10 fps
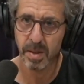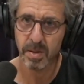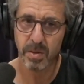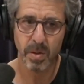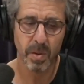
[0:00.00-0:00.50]

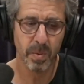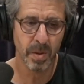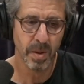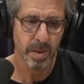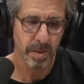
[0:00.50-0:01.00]
So
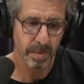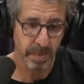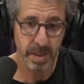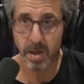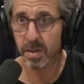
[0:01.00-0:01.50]

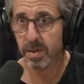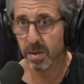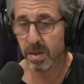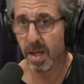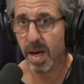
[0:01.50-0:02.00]
because
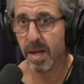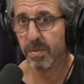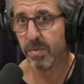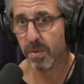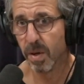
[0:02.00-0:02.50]
their
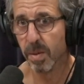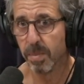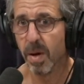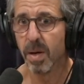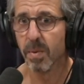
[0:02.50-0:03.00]
lives fall
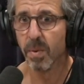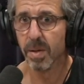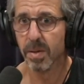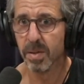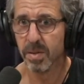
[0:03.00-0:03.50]
apart while
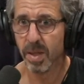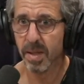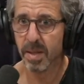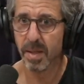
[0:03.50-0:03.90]
they're in jail,